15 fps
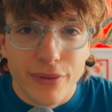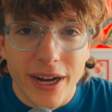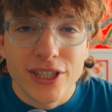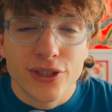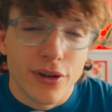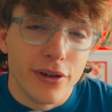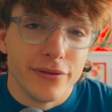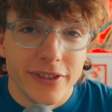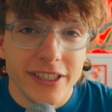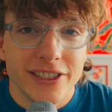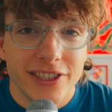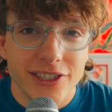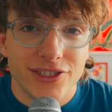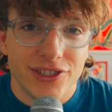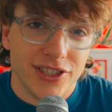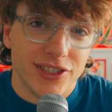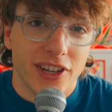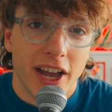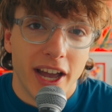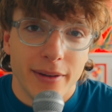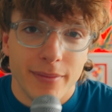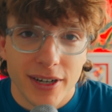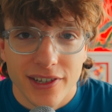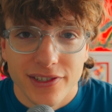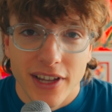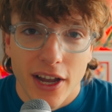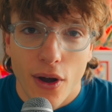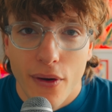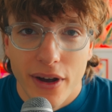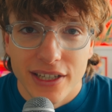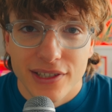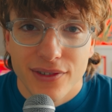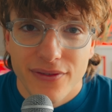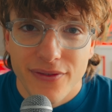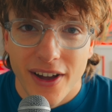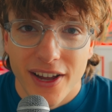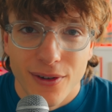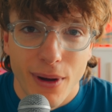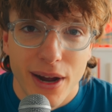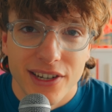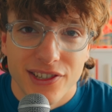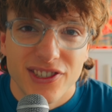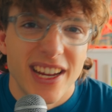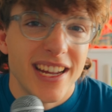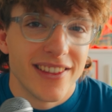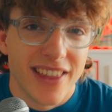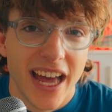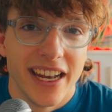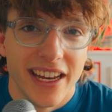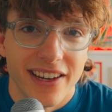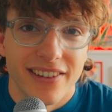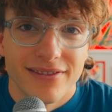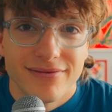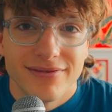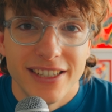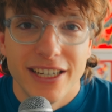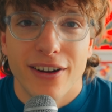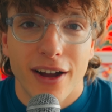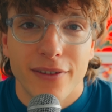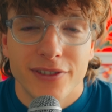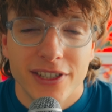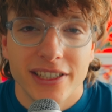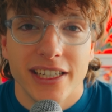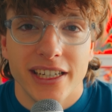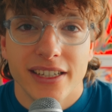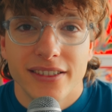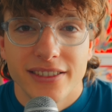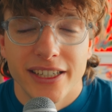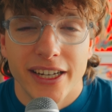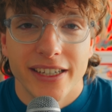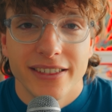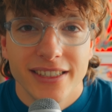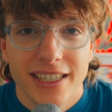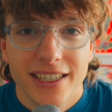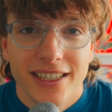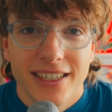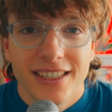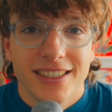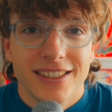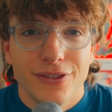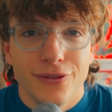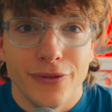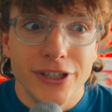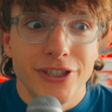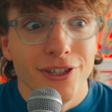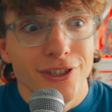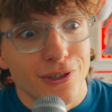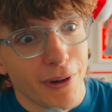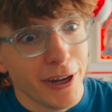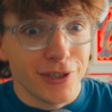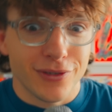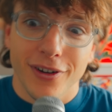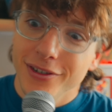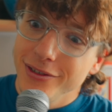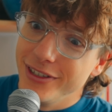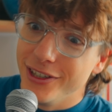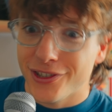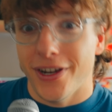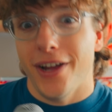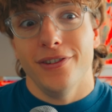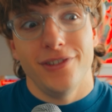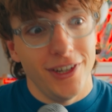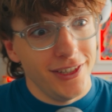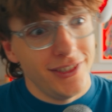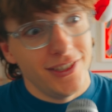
retro vintage design, because they always find a way to sneak that in year after year, you know? Vintage, retro, nostalgia,